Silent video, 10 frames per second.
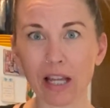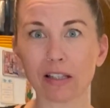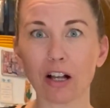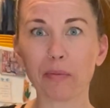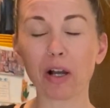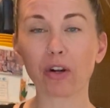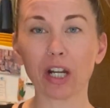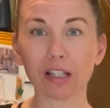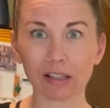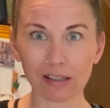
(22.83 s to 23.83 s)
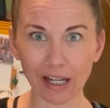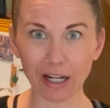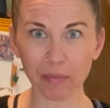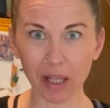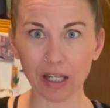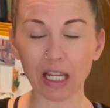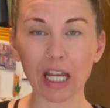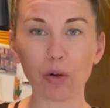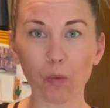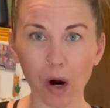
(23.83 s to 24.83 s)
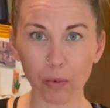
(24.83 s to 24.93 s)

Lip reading: It's all about creating sustainability in what